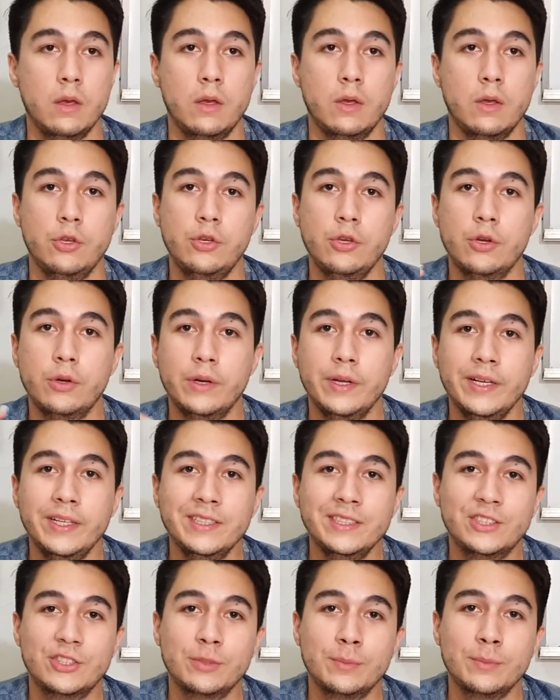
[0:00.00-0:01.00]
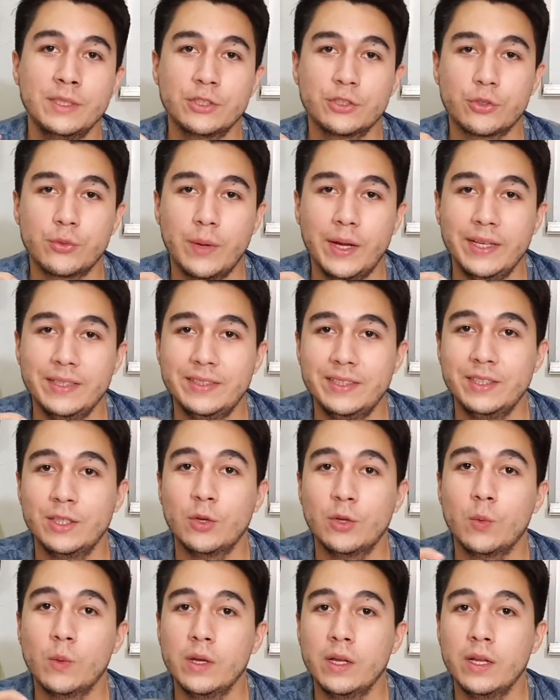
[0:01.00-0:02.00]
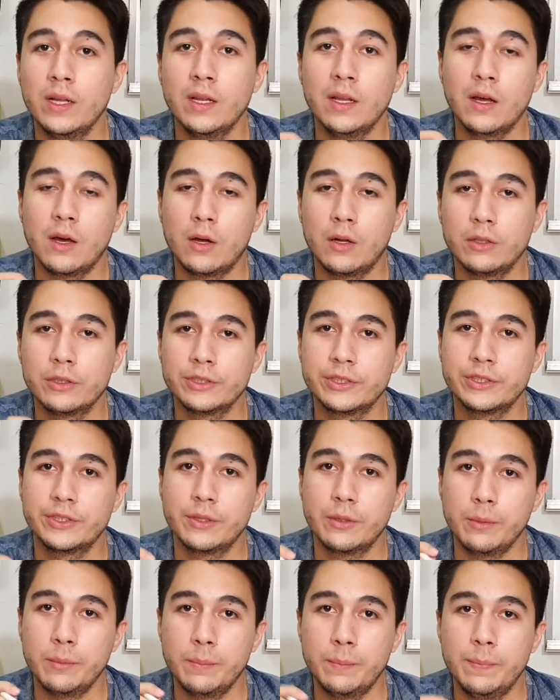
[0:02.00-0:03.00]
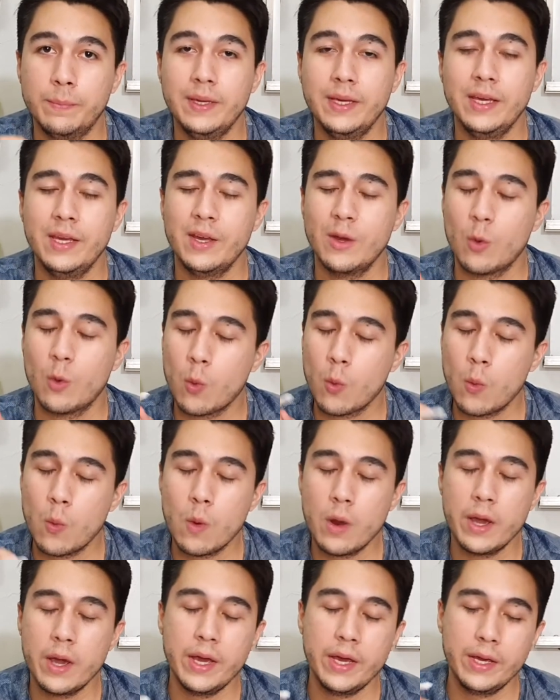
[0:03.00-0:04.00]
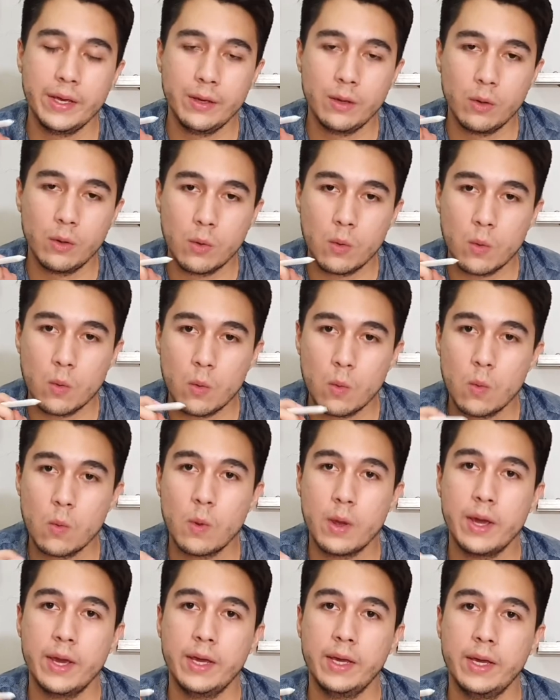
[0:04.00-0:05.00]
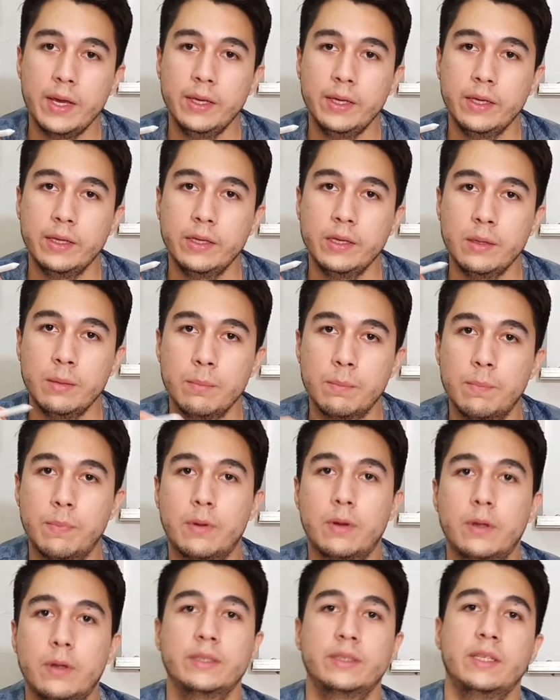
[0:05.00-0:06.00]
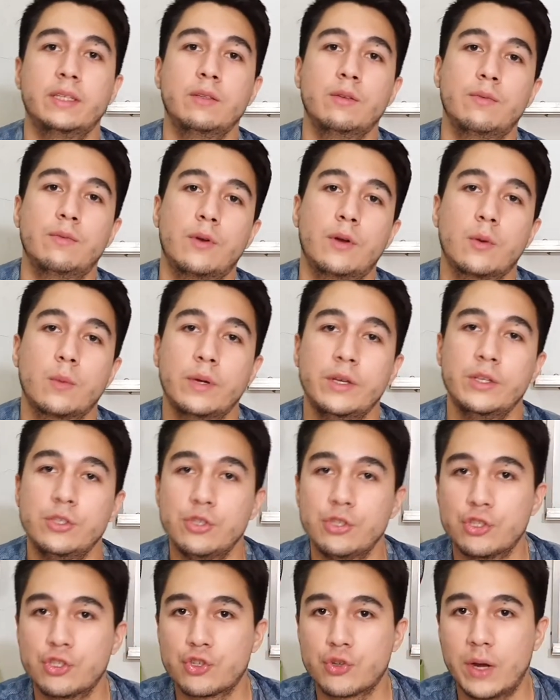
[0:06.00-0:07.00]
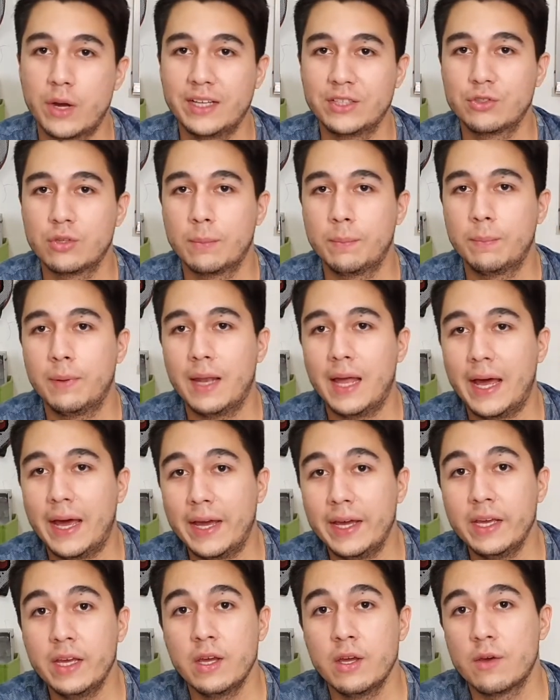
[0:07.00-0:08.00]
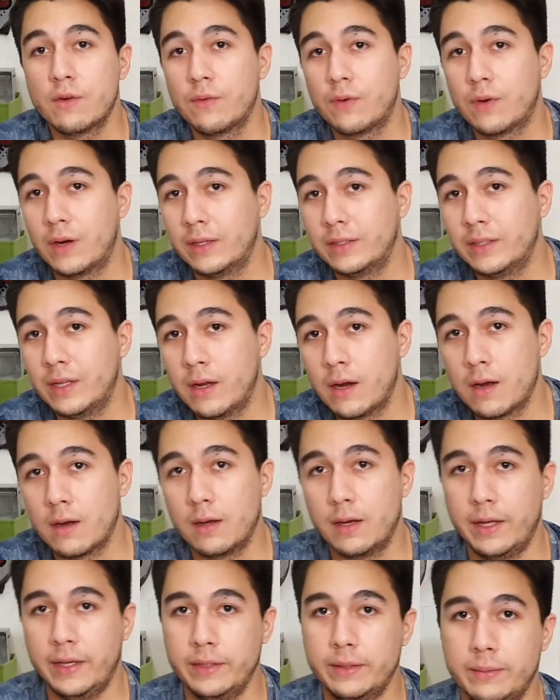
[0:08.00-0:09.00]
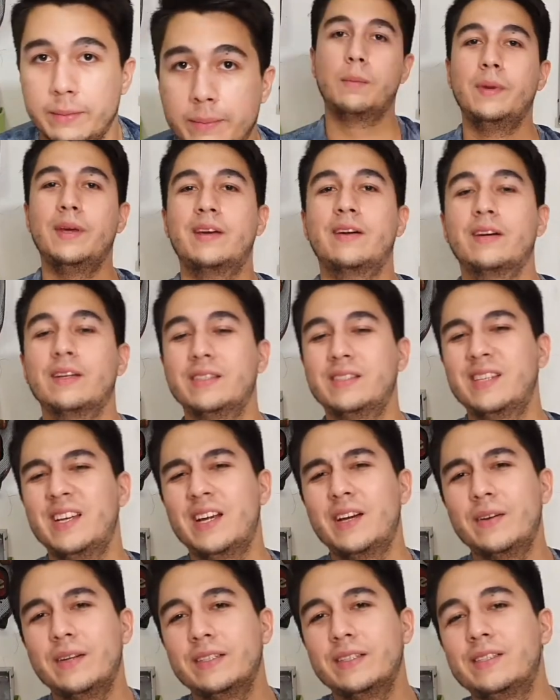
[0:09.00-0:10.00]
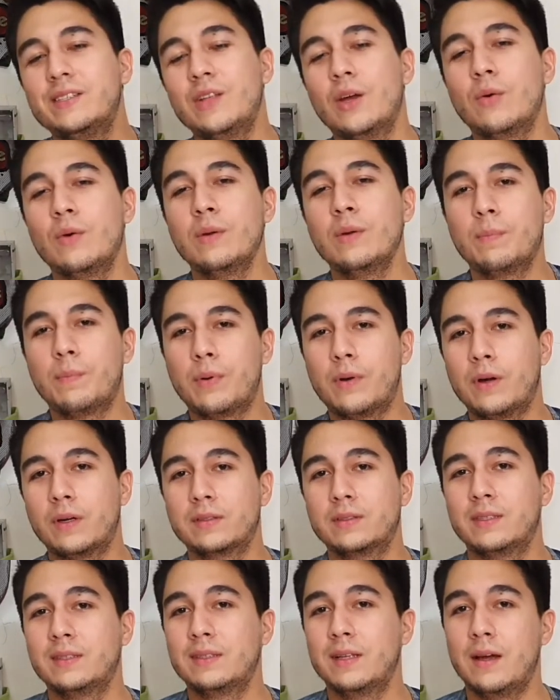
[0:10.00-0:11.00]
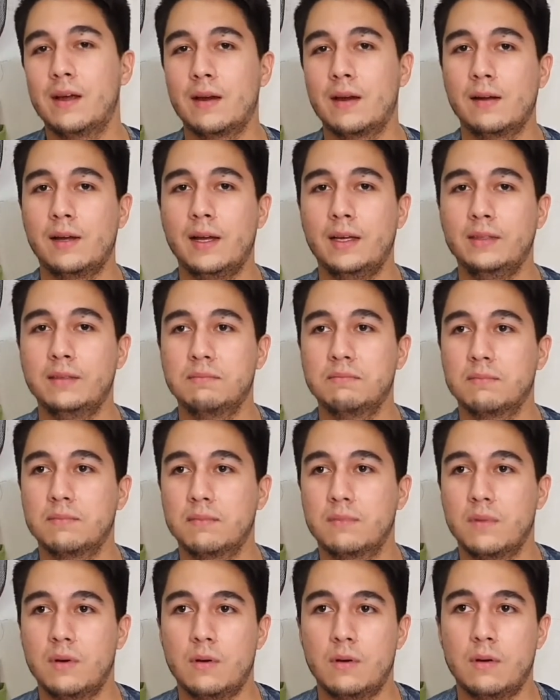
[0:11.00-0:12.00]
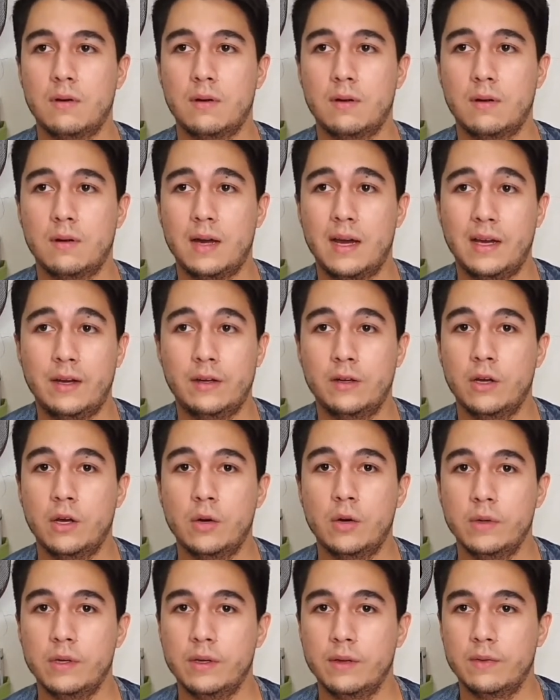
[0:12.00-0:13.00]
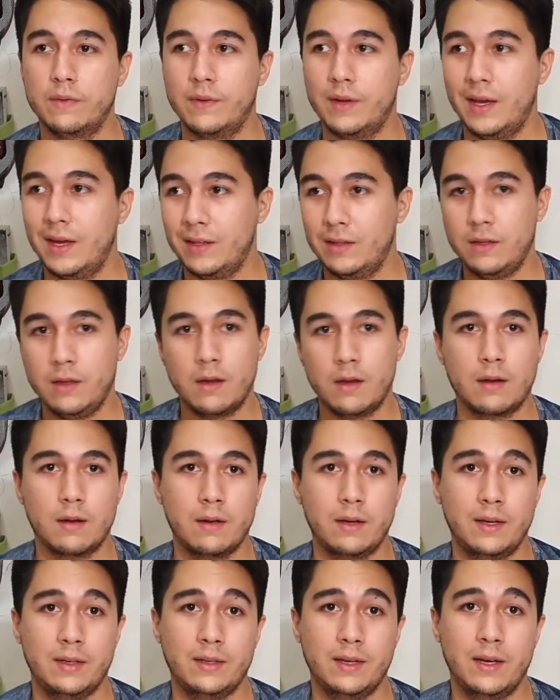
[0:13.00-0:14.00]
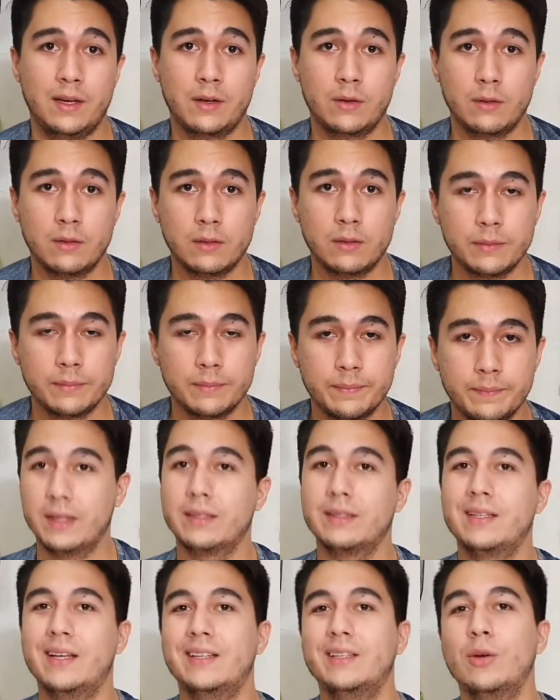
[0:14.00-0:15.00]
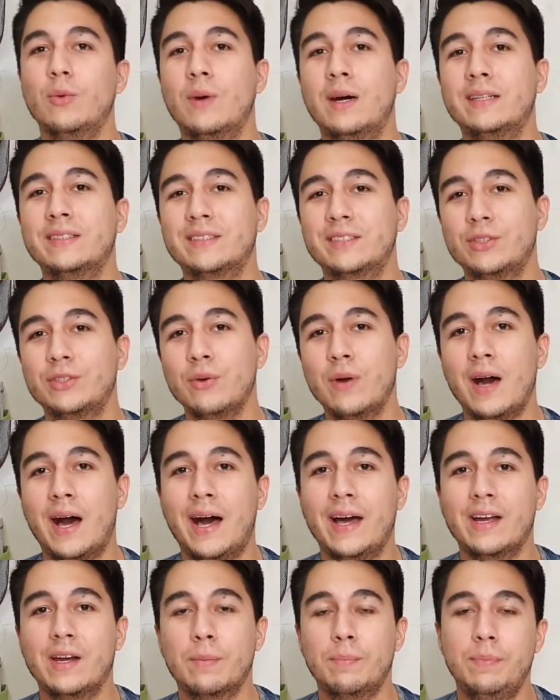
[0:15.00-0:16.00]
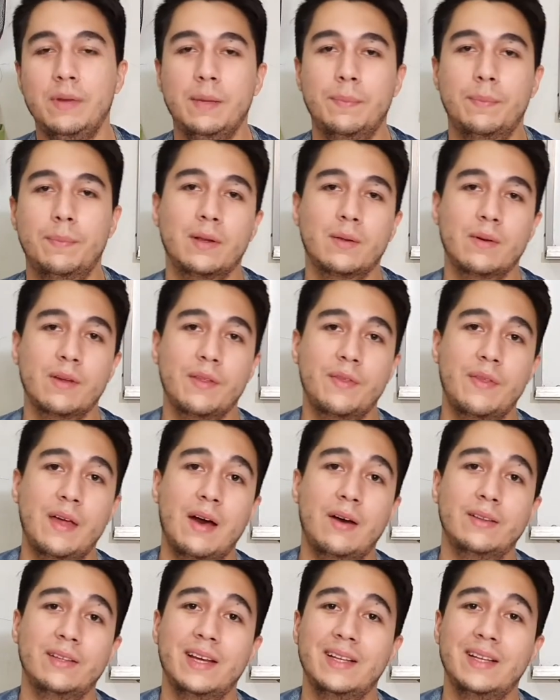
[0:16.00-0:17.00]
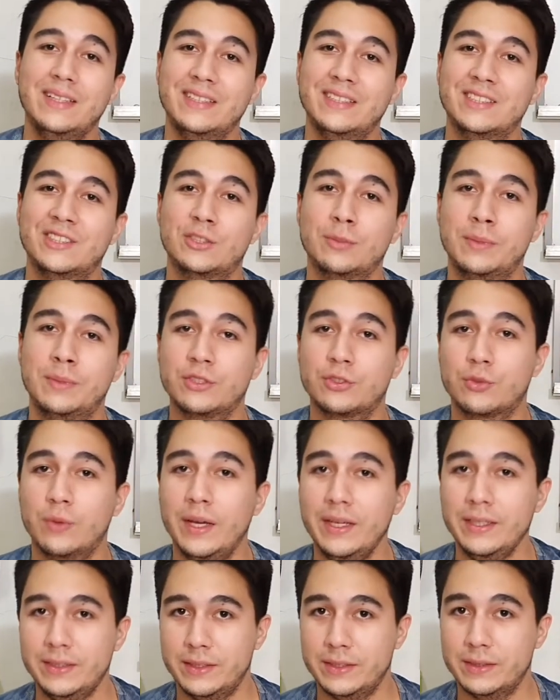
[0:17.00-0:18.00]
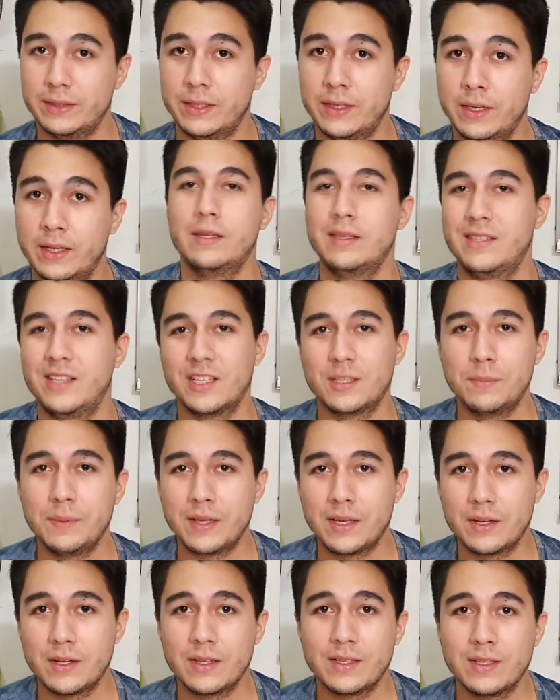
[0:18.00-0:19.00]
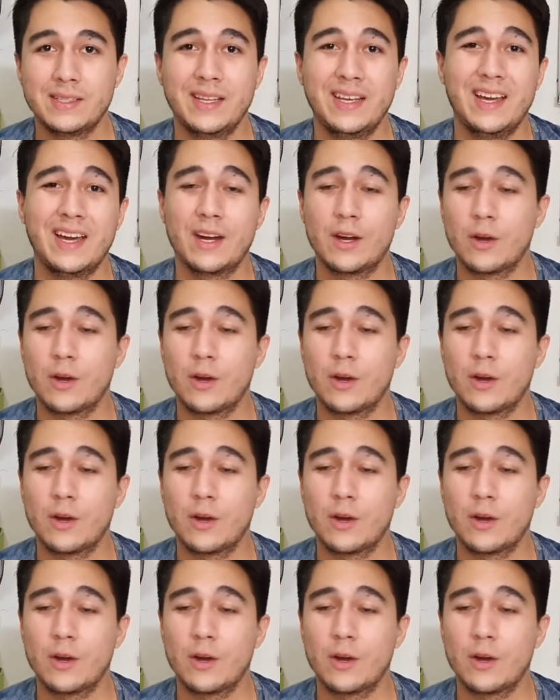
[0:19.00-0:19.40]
Your instrument rating will also be way important for when you try to apply for an airline, because there is no important airline, or I don't know if any airline at all, that wants to hire people without an instrument rating, just because they are